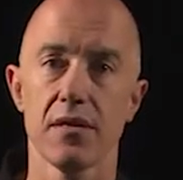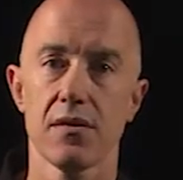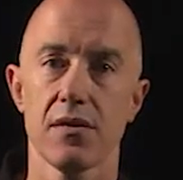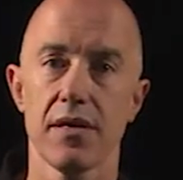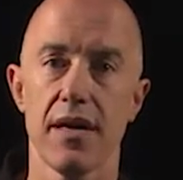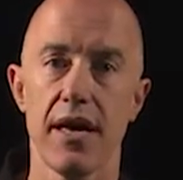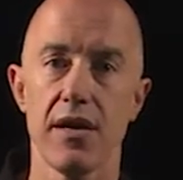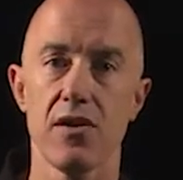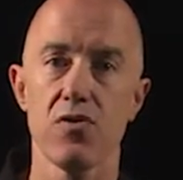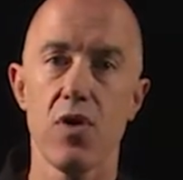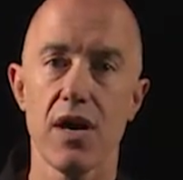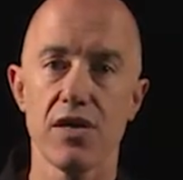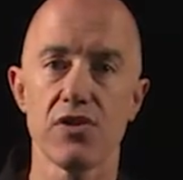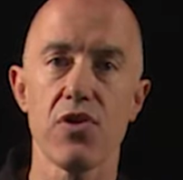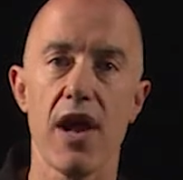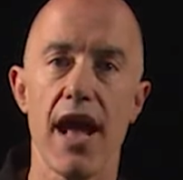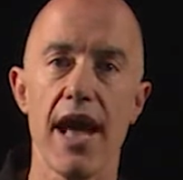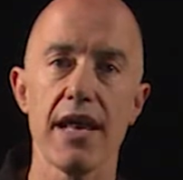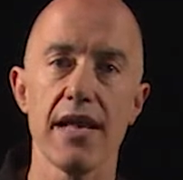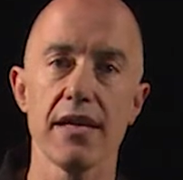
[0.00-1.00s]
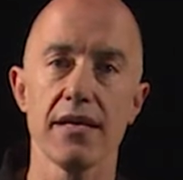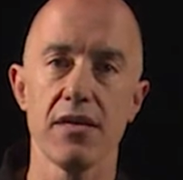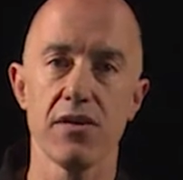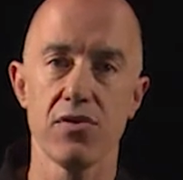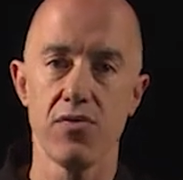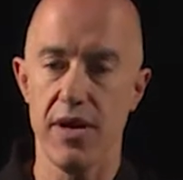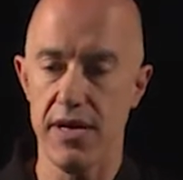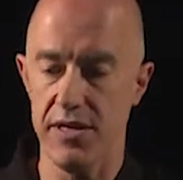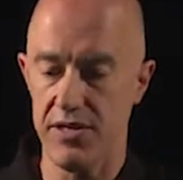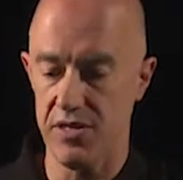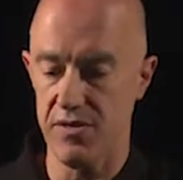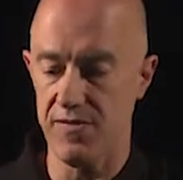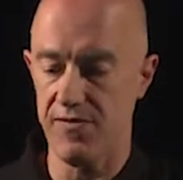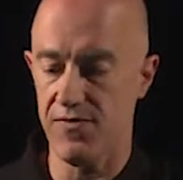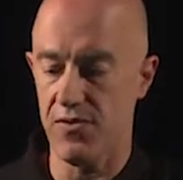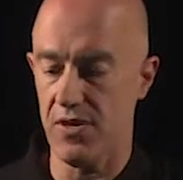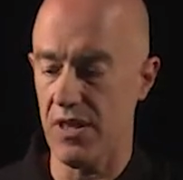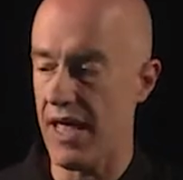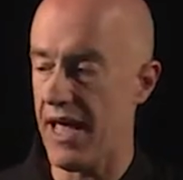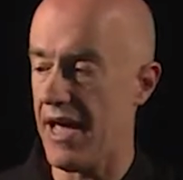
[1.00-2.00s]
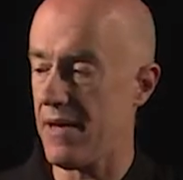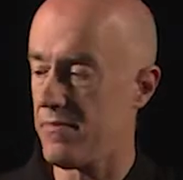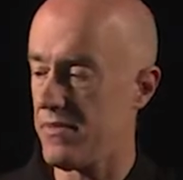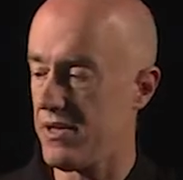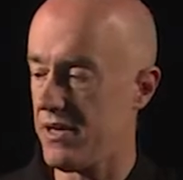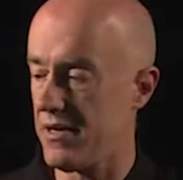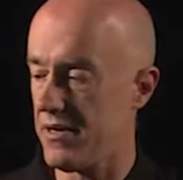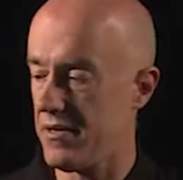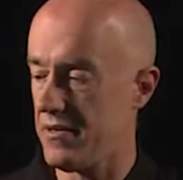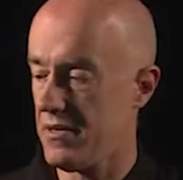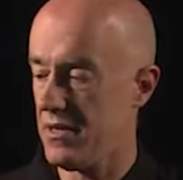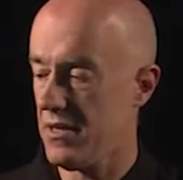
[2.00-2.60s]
Okay, quadratic equation for lambda.